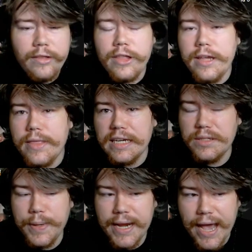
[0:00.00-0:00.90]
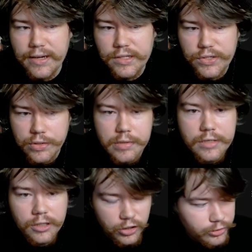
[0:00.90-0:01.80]
thing that has been added to the
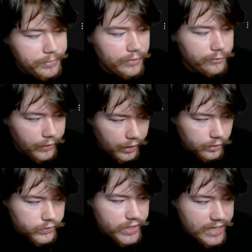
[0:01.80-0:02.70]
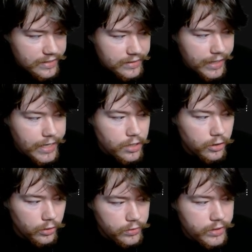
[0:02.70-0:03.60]
Cosmic Files is a
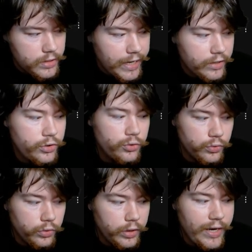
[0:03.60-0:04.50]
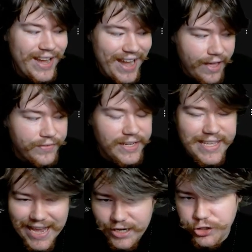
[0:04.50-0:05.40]
context drawer
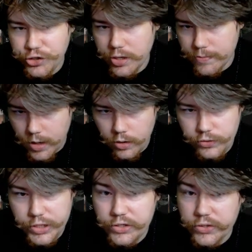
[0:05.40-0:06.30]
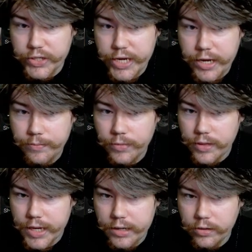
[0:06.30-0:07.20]
navigation mode. So as you can see here,
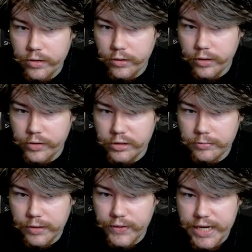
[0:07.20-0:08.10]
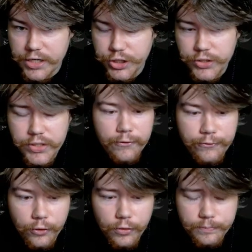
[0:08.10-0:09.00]
now there is some navigations
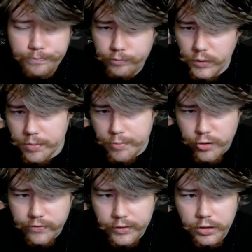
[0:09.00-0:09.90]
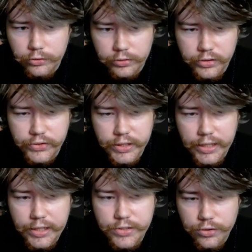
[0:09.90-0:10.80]
for moving across
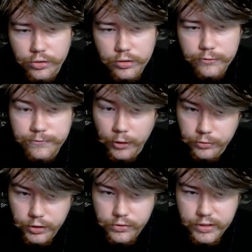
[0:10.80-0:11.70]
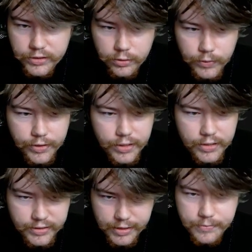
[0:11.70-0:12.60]
uh, your photos. That's the one that
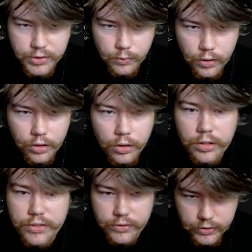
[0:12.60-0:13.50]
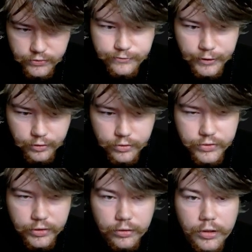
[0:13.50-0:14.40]
it seems to work on is, is photos.
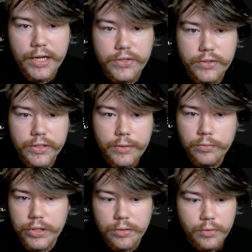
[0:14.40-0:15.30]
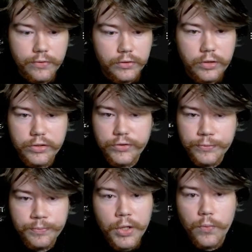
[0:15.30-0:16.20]
So as you can see, we can move across.
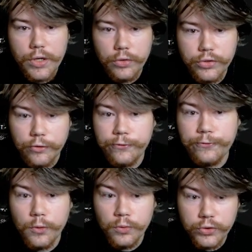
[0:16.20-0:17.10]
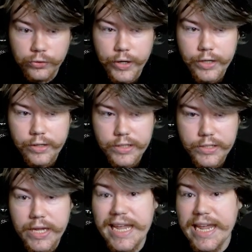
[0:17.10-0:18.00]
We can also full screen
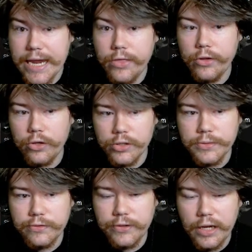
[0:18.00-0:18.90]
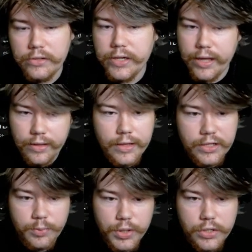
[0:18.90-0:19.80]
this in the Cosmic Files. I think
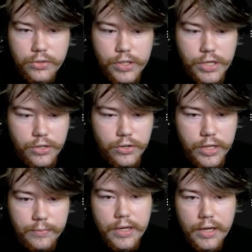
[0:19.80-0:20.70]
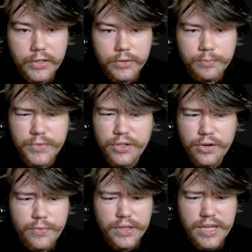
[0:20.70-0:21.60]
that's pretty cool. You can do that. Uh, so you
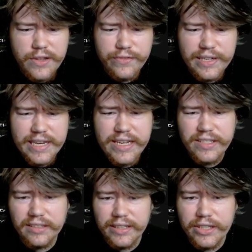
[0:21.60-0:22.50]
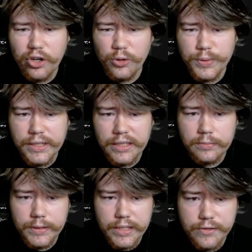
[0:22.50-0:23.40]
don't really even need to like open it up in a